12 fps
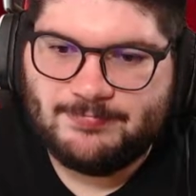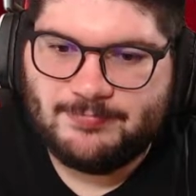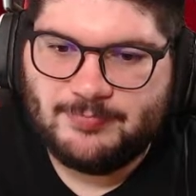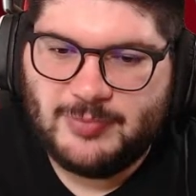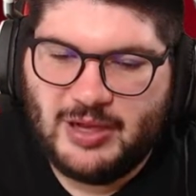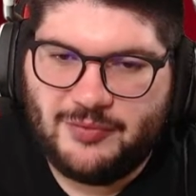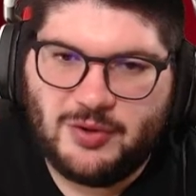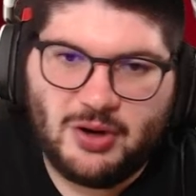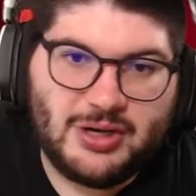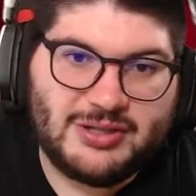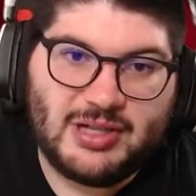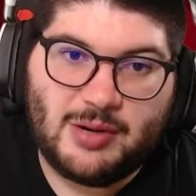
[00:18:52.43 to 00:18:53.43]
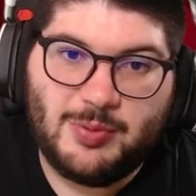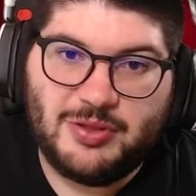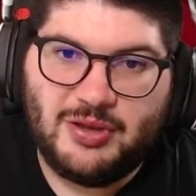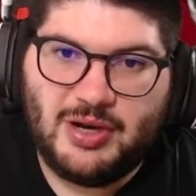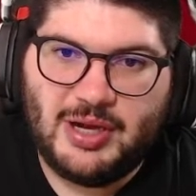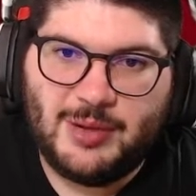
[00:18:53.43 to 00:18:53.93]
But yeah, if you're already set up with
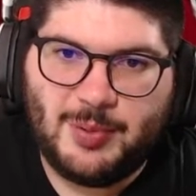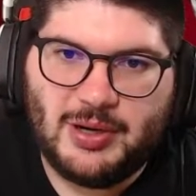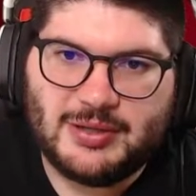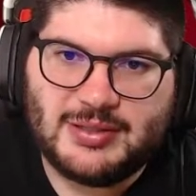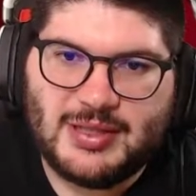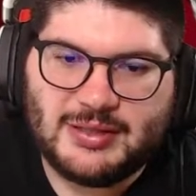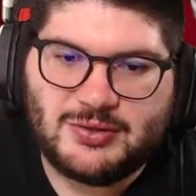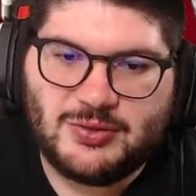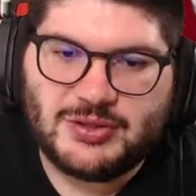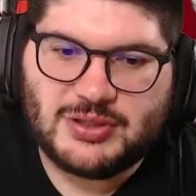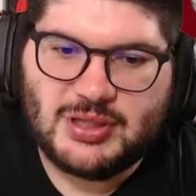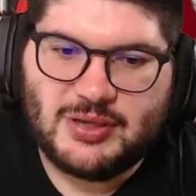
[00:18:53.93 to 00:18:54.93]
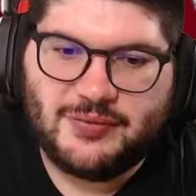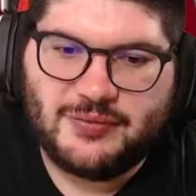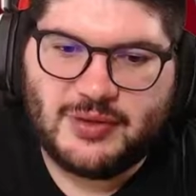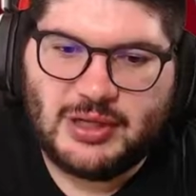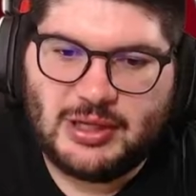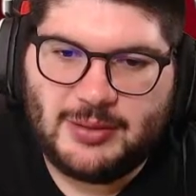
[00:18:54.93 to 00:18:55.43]
United players and that sort of stuff,
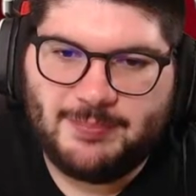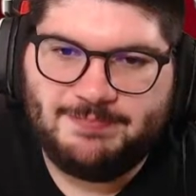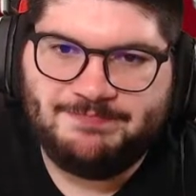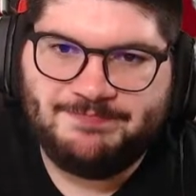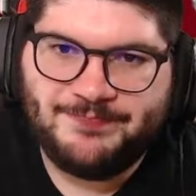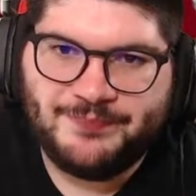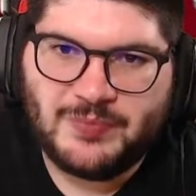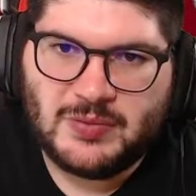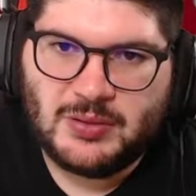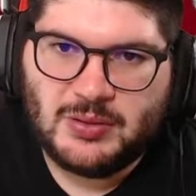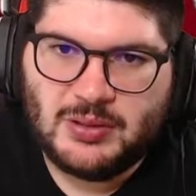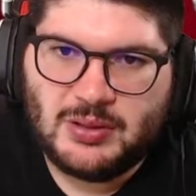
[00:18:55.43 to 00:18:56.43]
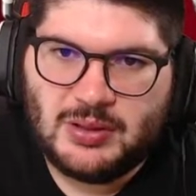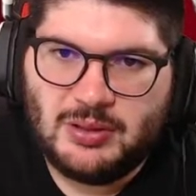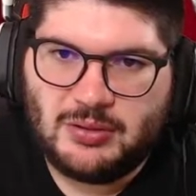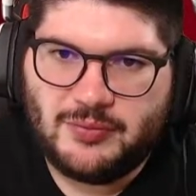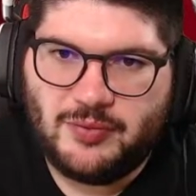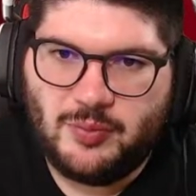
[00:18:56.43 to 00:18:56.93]
um, you're
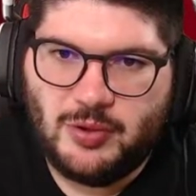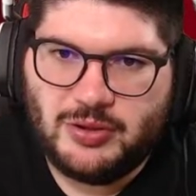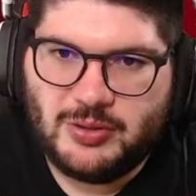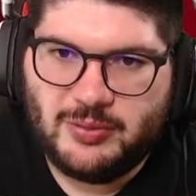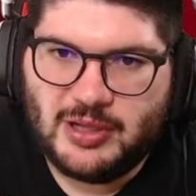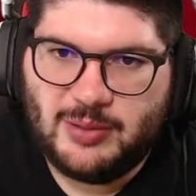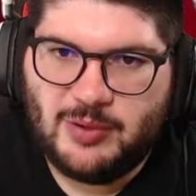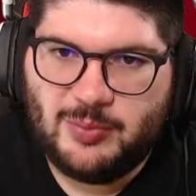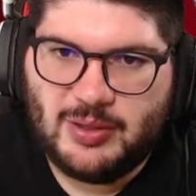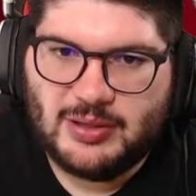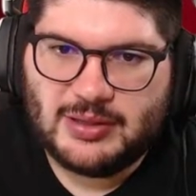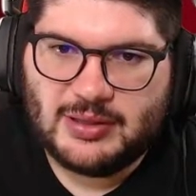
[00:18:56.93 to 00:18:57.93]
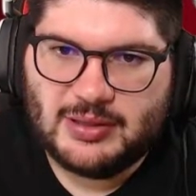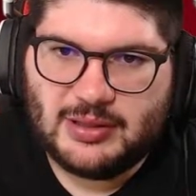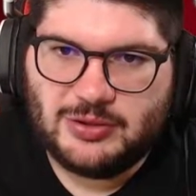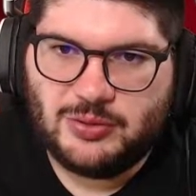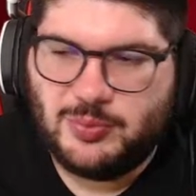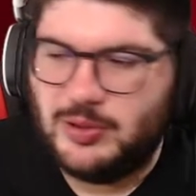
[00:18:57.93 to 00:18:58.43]
looking for more double gaming players, I think that
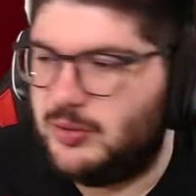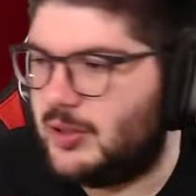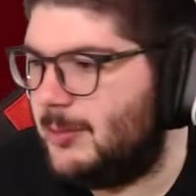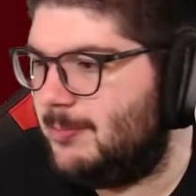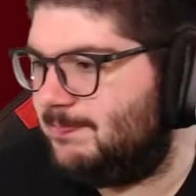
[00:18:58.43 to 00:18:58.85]
should be okay.